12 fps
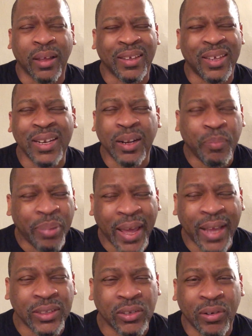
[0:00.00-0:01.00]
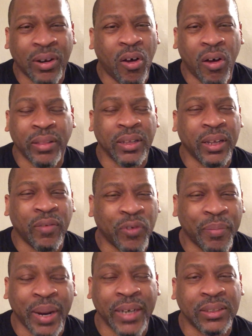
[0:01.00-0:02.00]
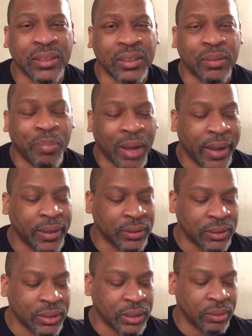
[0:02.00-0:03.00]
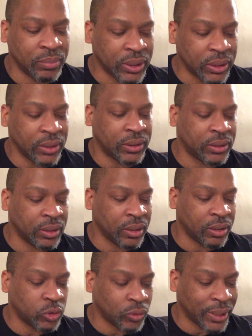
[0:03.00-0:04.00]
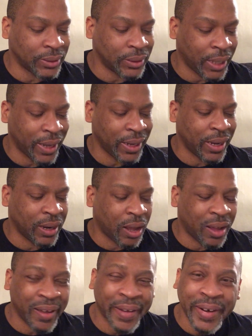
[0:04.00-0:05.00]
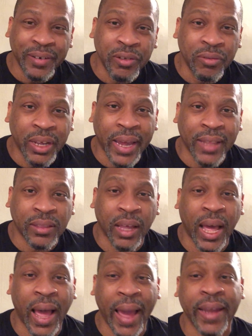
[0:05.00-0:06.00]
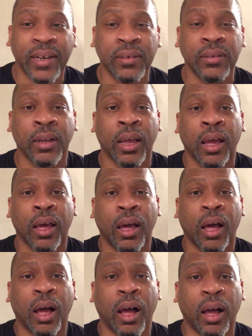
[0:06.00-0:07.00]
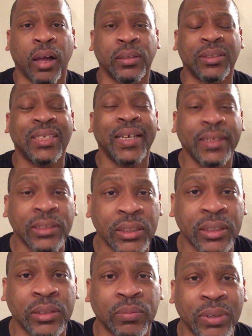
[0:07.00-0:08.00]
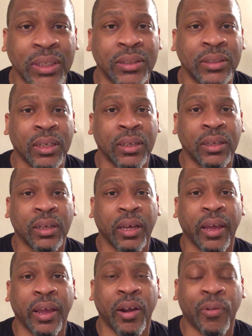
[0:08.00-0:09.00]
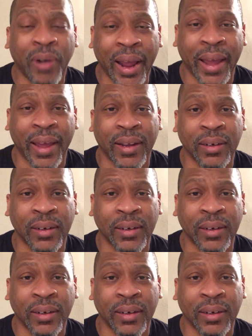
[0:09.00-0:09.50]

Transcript: he didn't pass on all the information that the Biden team needs to address that. And you look at the heightened tensions with Iran.